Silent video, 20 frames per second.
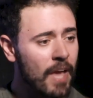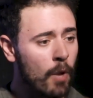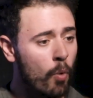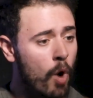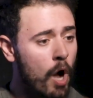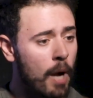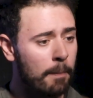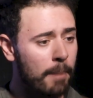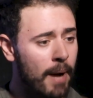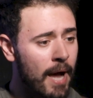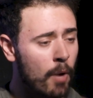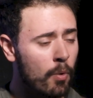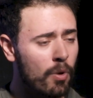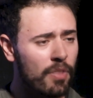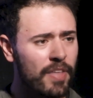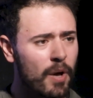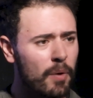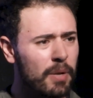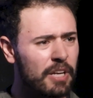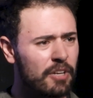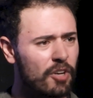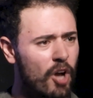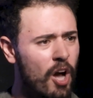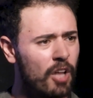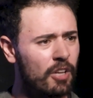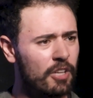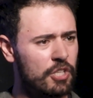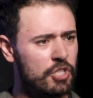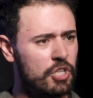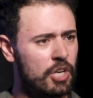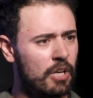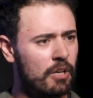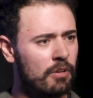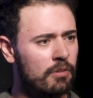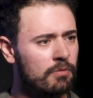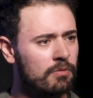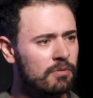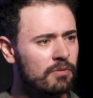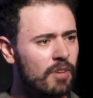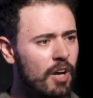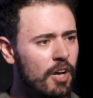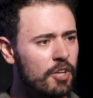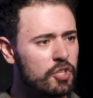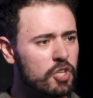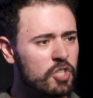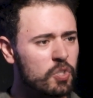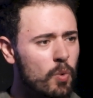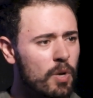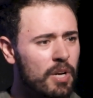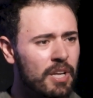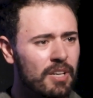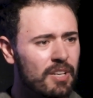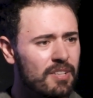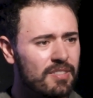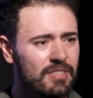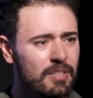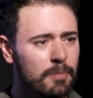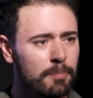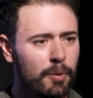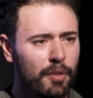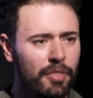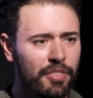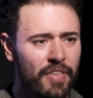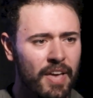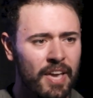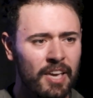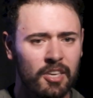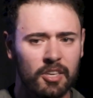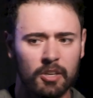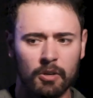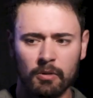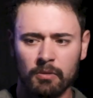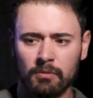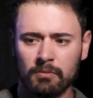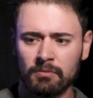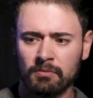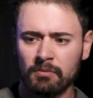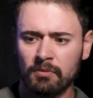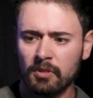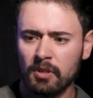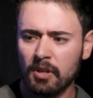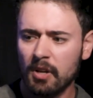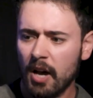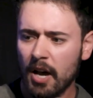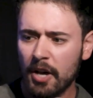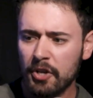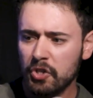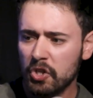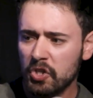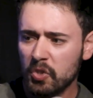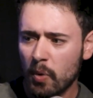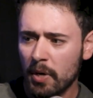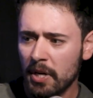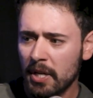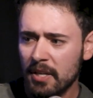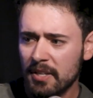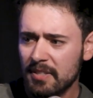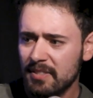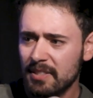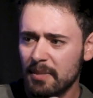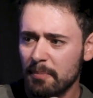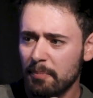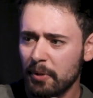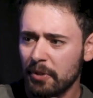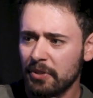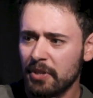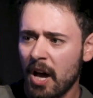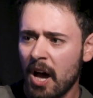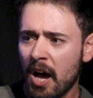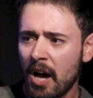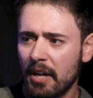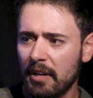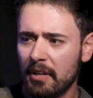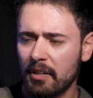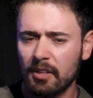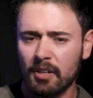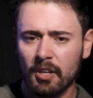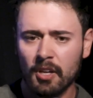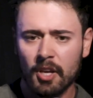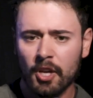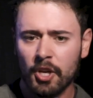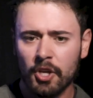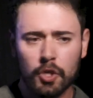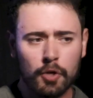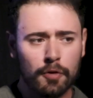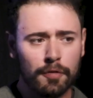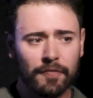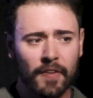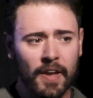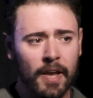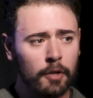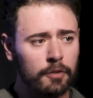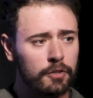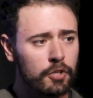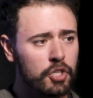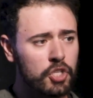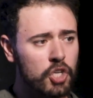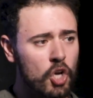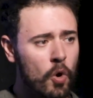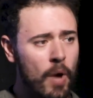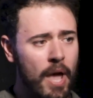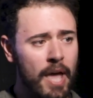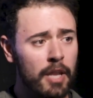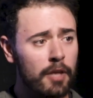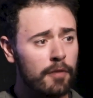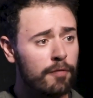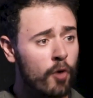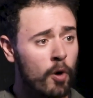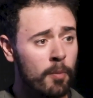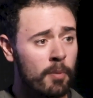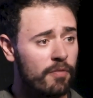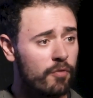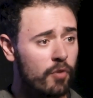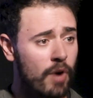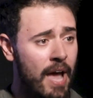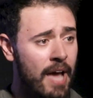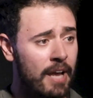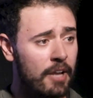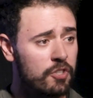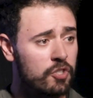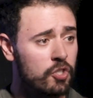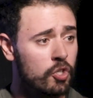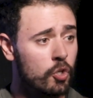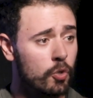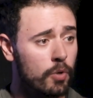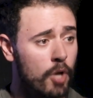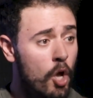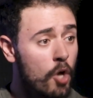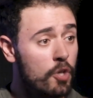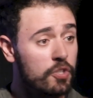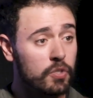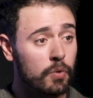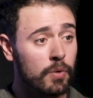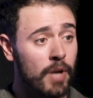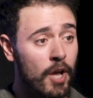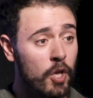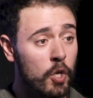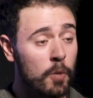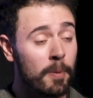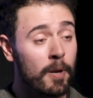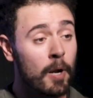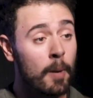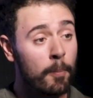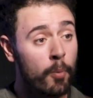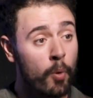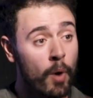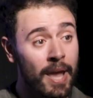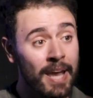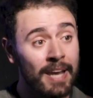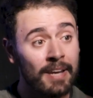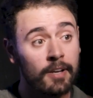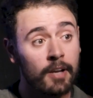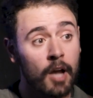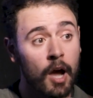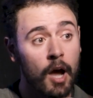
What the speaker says: they walk by without acknowledging. I just wanted a simple thank you. I just wanted a simple nod. You failed to show any form of gratitude, so now you better pray to